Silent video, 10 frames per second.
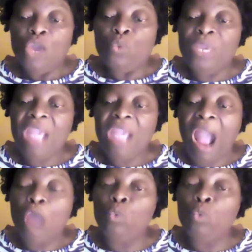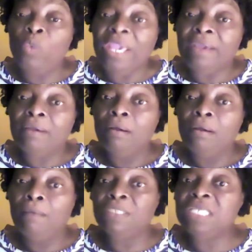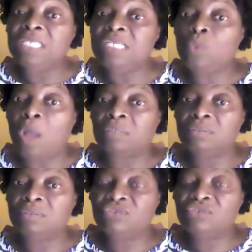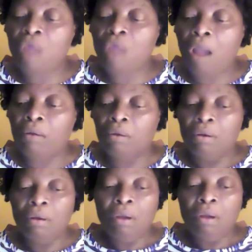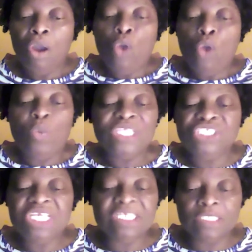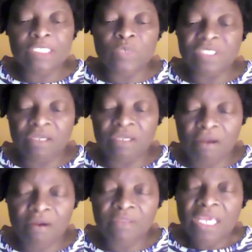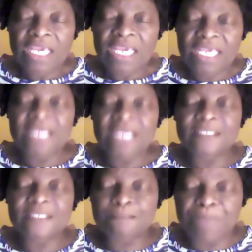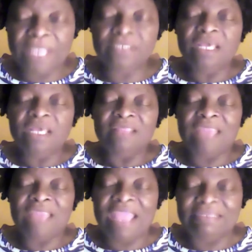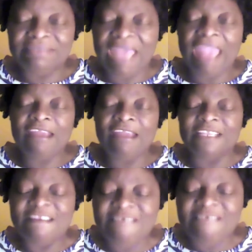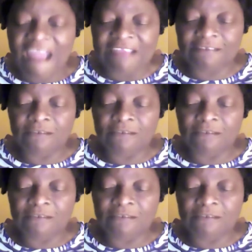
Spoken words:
We are weak, but He's what? Strong. When Jesus was on earth, He spent the entire night